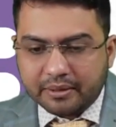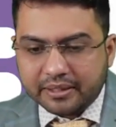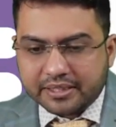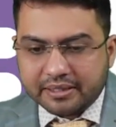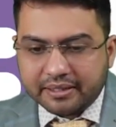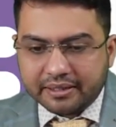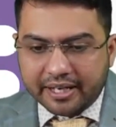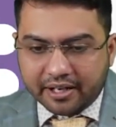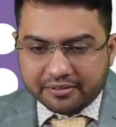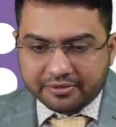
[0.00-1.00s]
It's a
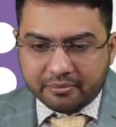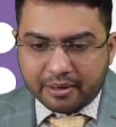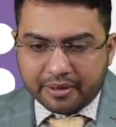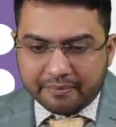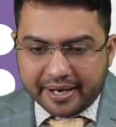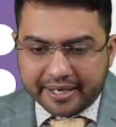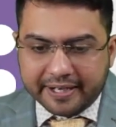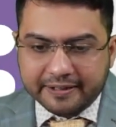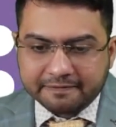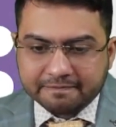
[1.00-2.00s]
error from our
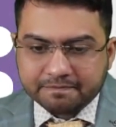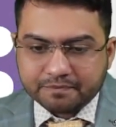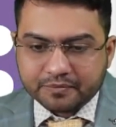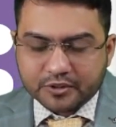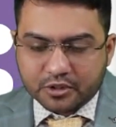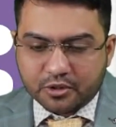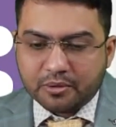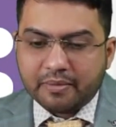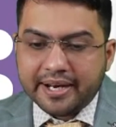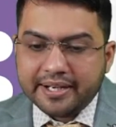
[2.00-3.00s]
backend, so
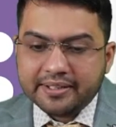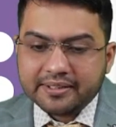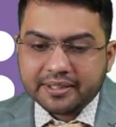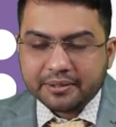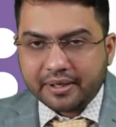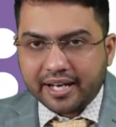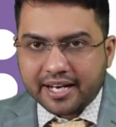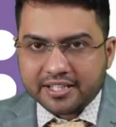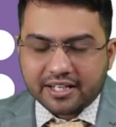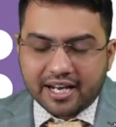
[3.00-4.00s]
don't mind. You can
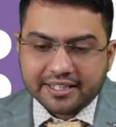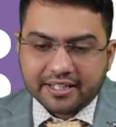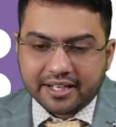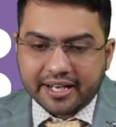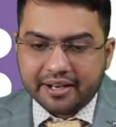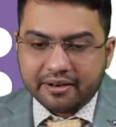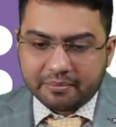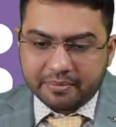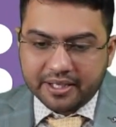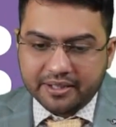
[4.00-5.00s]
answer either A or
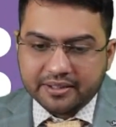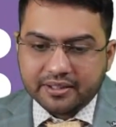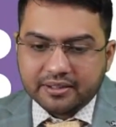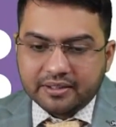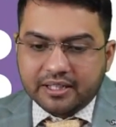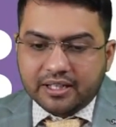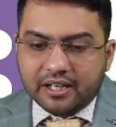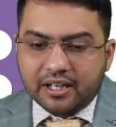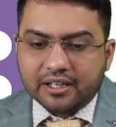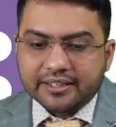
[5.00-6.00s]
B.
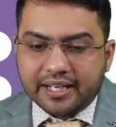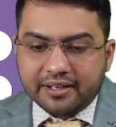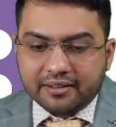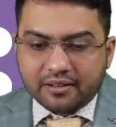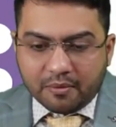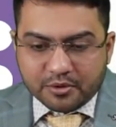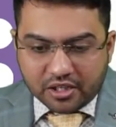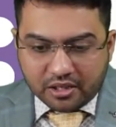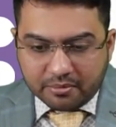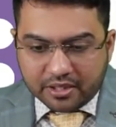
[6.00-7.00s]
Then
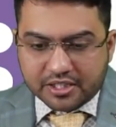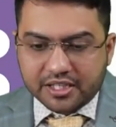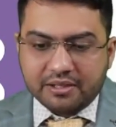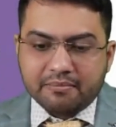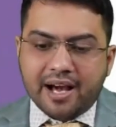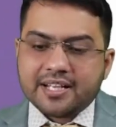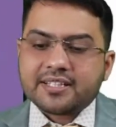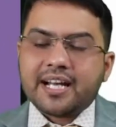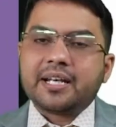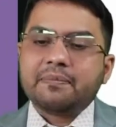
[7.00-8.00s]
option number C, March
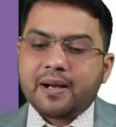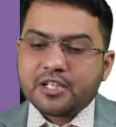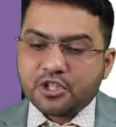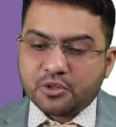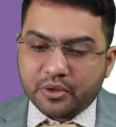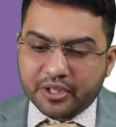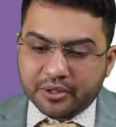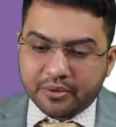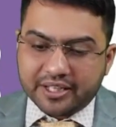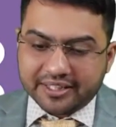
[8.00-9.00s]
31st
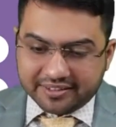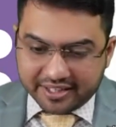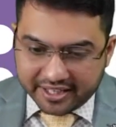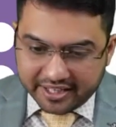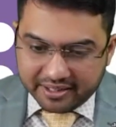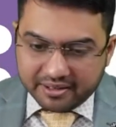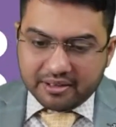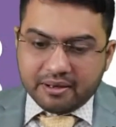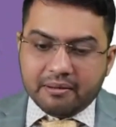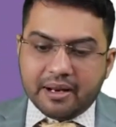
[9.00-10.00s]
2023,
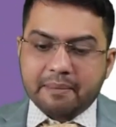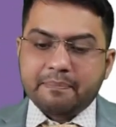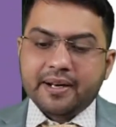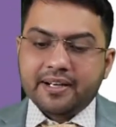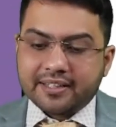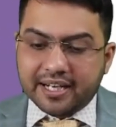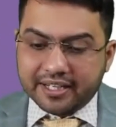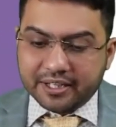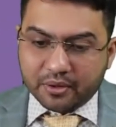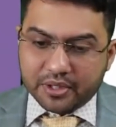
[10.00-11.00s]
April
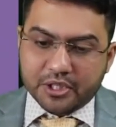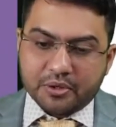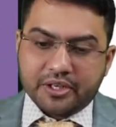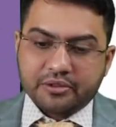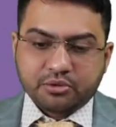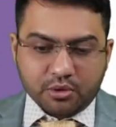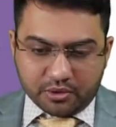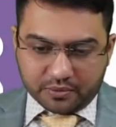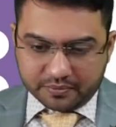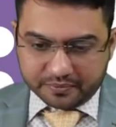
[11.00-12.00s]
30 2024.